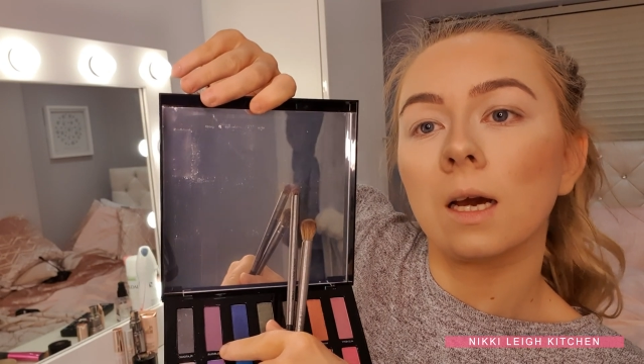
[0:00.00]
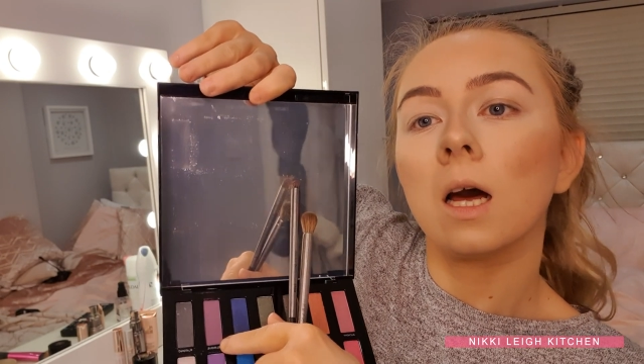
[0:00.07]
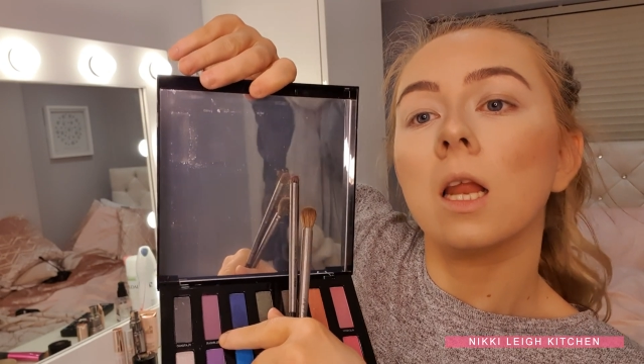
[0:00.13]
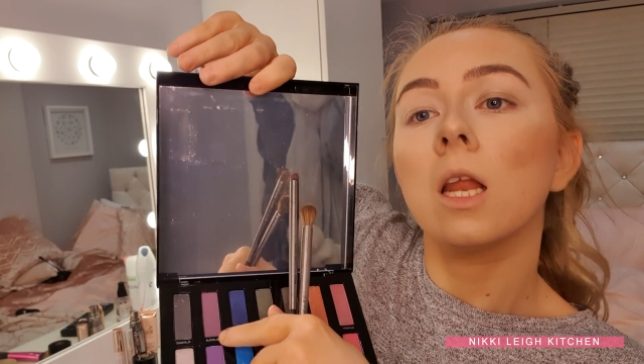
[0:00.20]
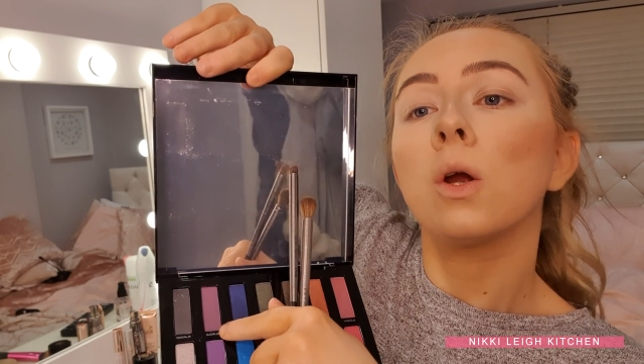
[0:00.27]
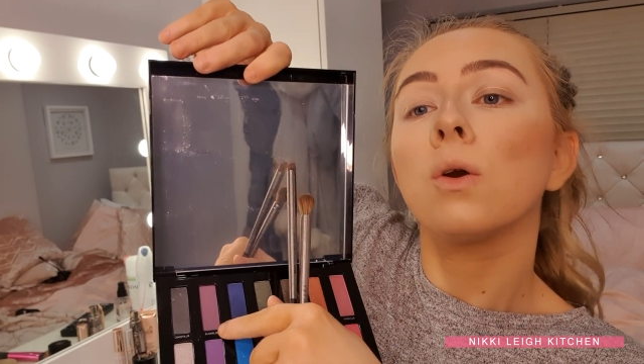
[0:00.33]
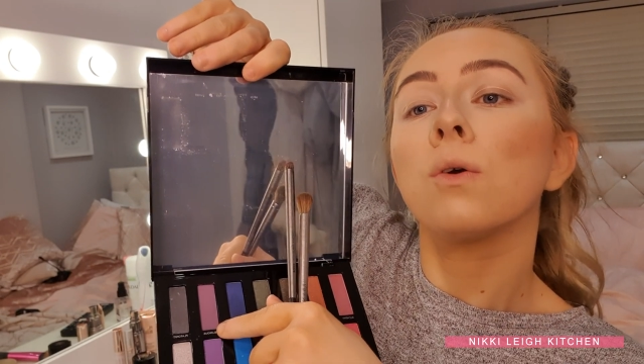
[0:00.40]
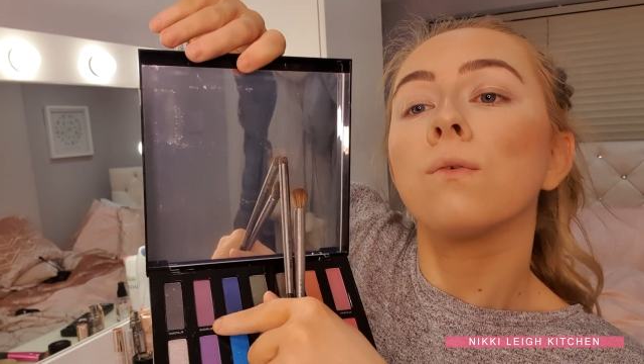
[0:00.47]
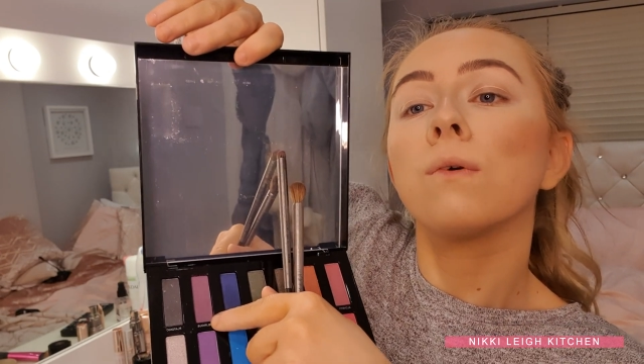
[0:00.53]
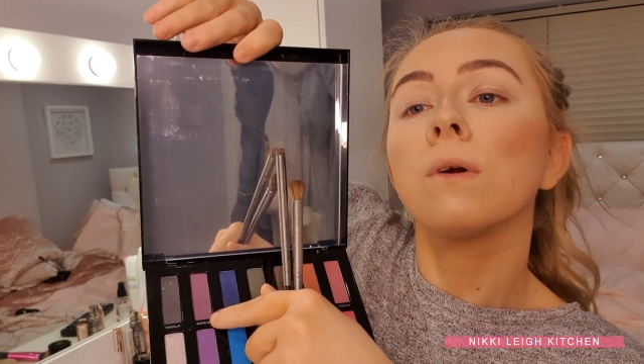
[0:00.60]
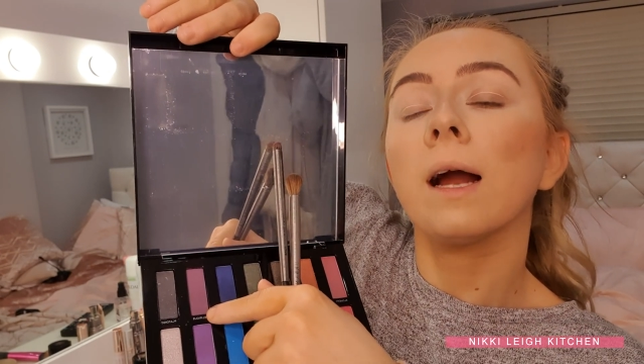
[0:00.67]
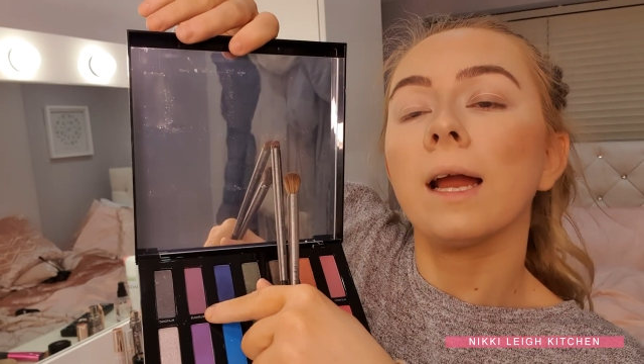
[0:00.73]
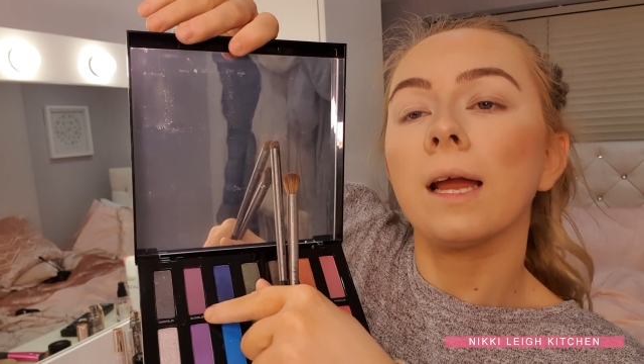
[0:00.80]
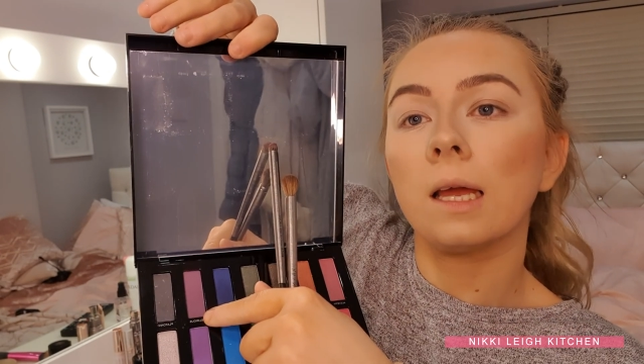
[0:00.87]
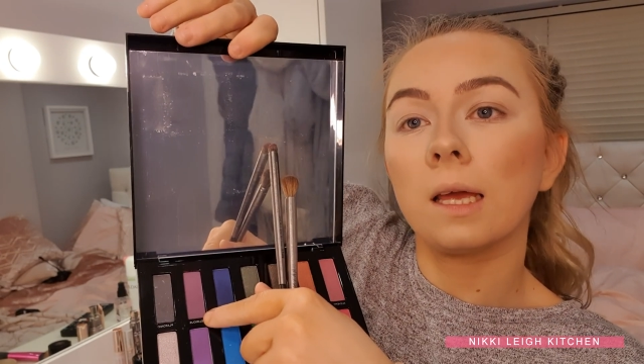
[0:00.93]
colour
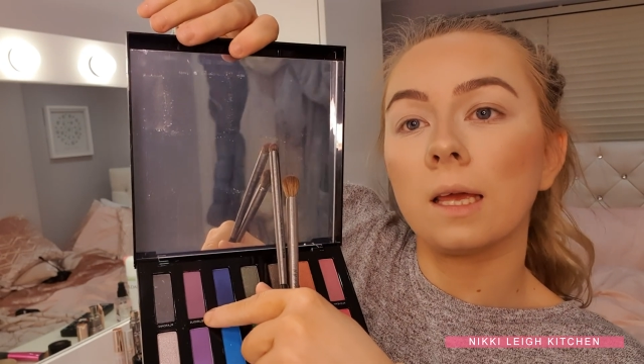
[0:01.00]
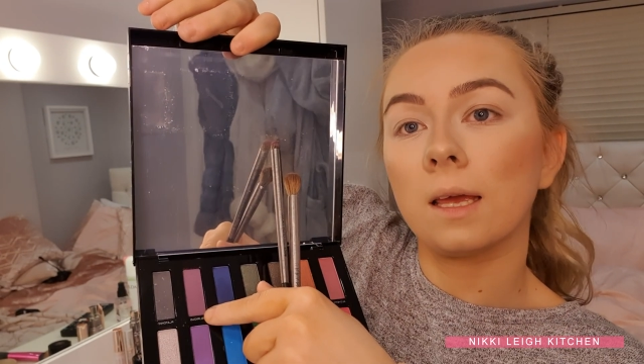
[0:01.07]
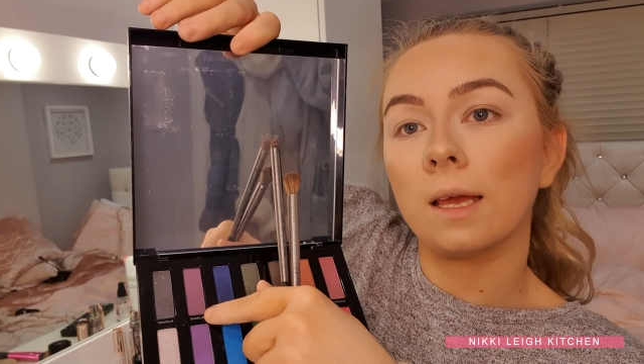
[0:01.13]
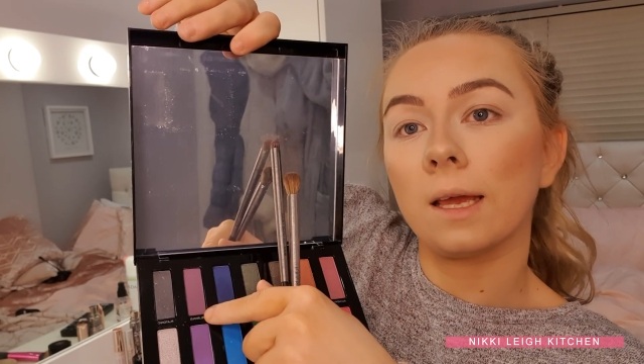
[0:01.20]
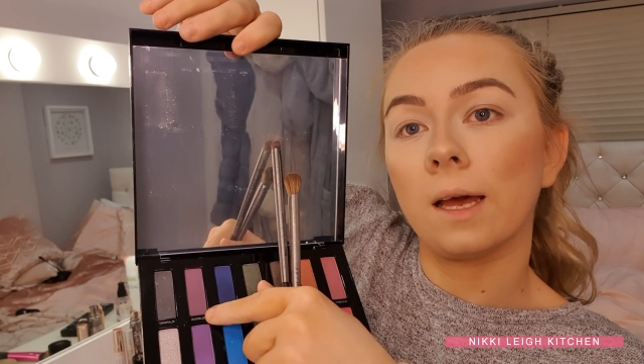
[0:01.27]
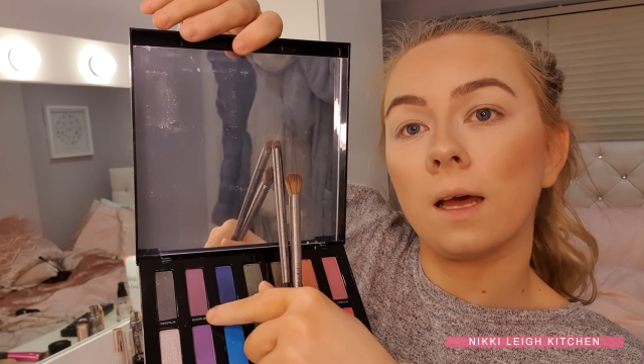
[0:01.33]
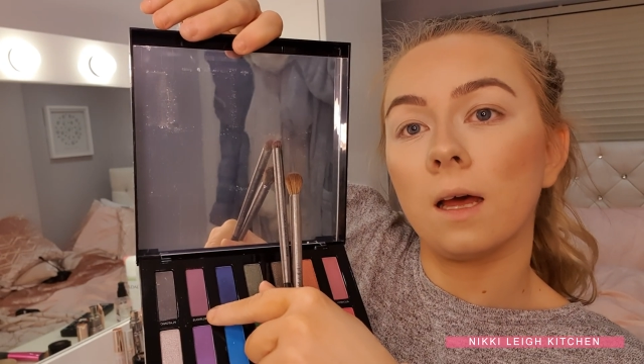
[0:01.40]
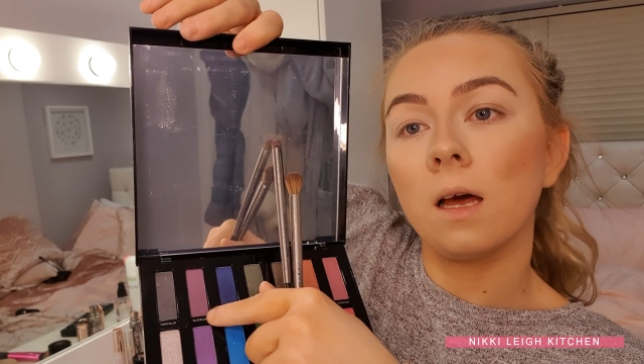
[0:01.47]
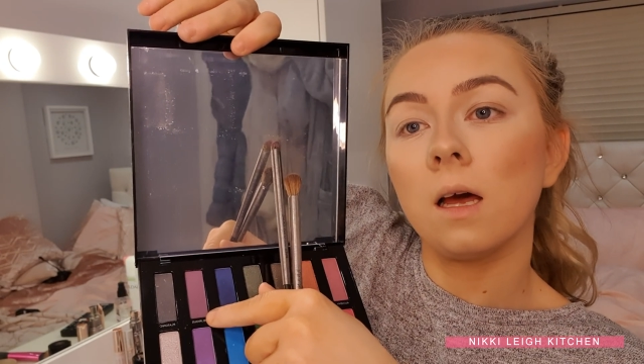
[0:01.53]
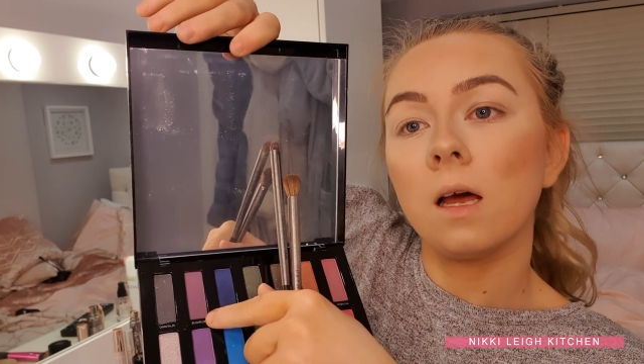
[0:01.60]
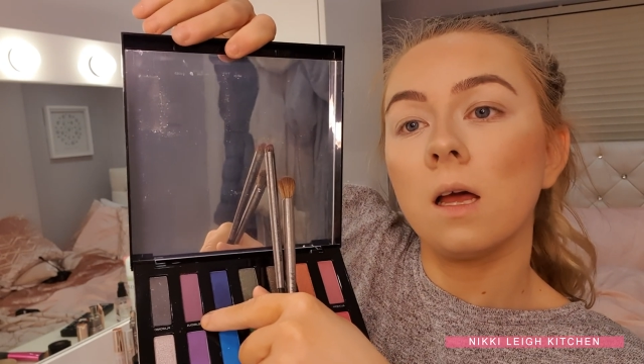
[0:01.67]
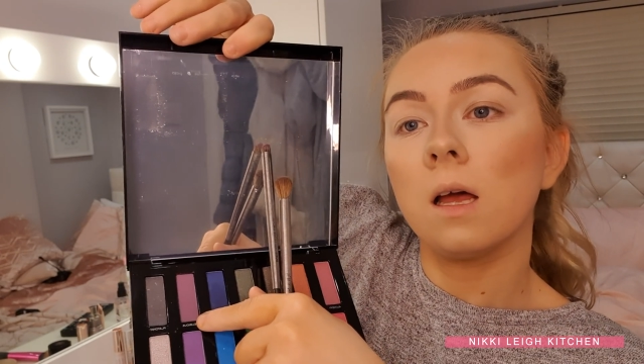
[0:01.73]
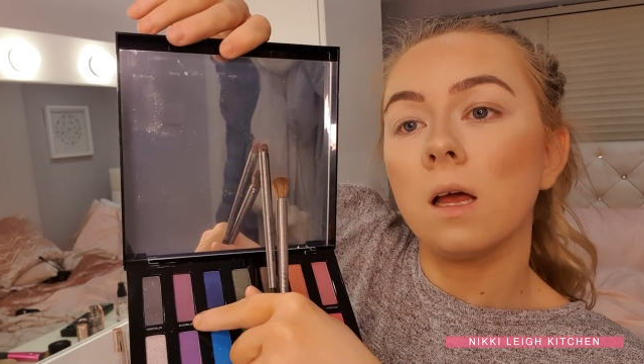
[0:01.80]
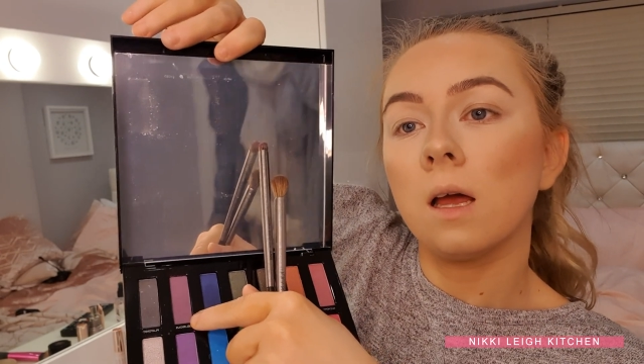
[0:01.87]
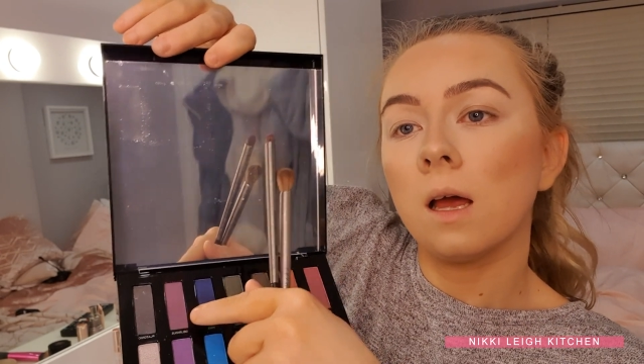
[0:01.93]
right here,
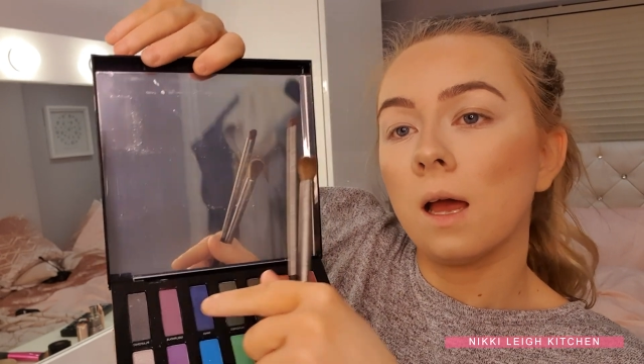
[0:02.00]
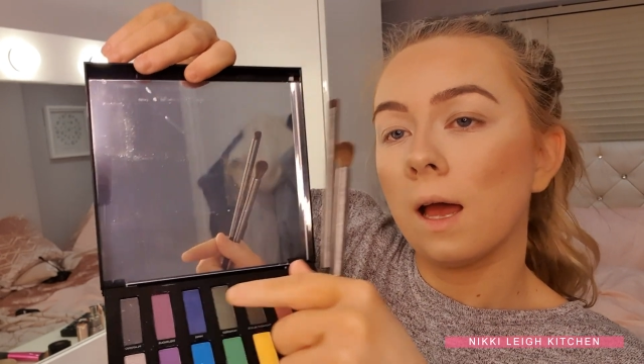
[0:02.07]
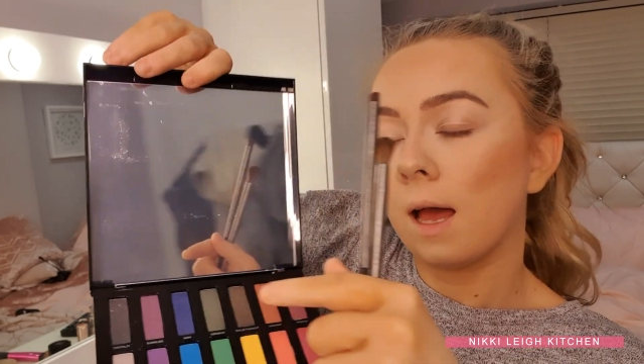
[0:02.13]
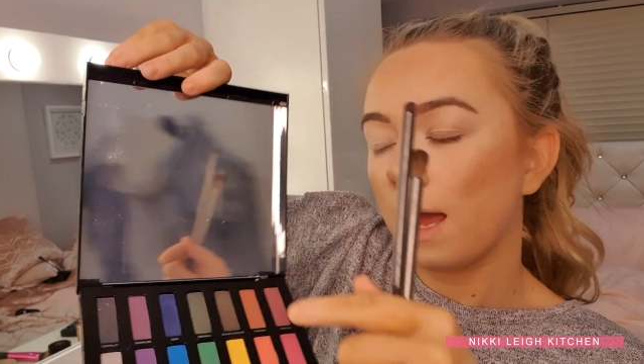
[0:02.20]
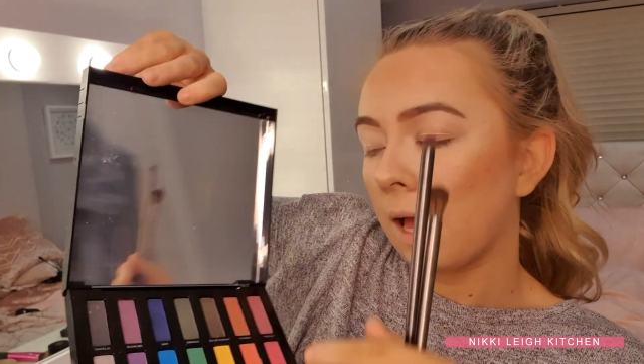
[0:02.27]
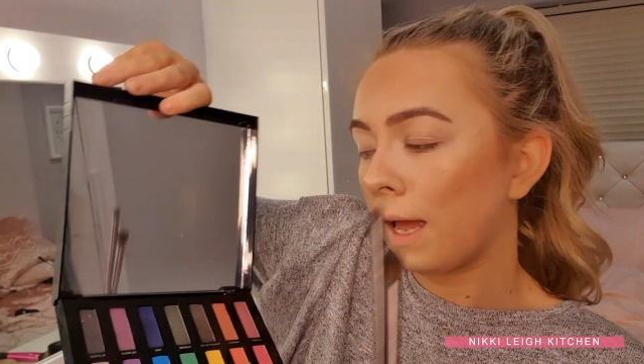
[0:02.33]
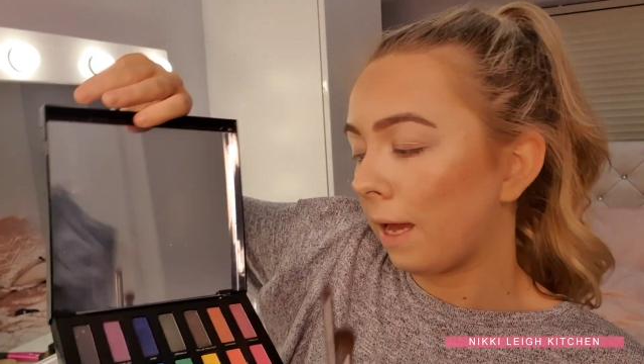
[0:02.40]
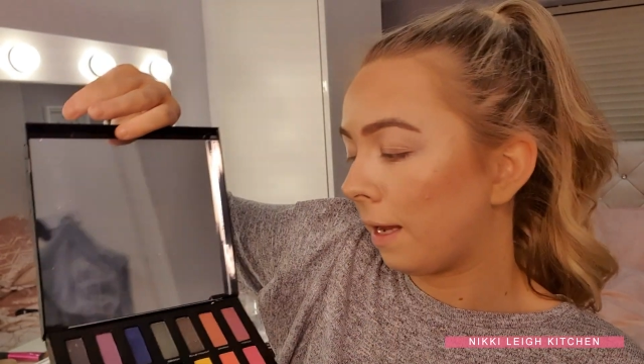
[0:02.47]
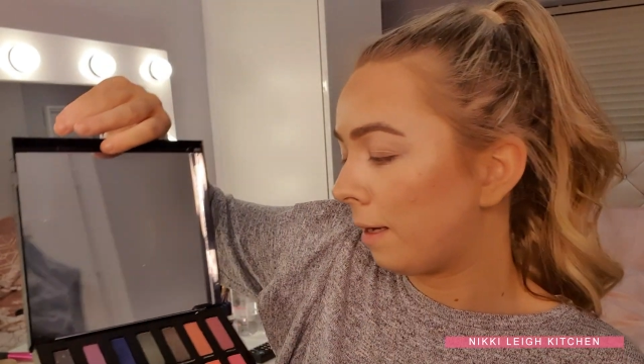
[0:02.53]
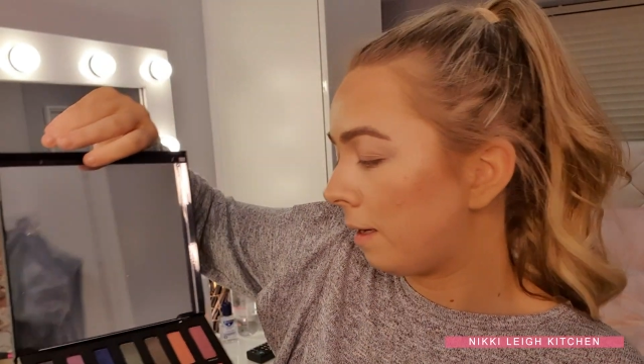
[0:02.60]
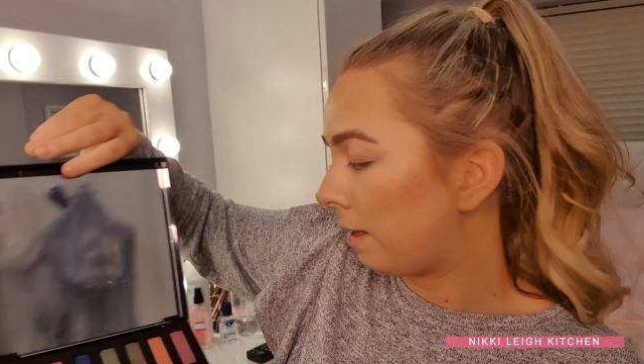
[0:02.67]
and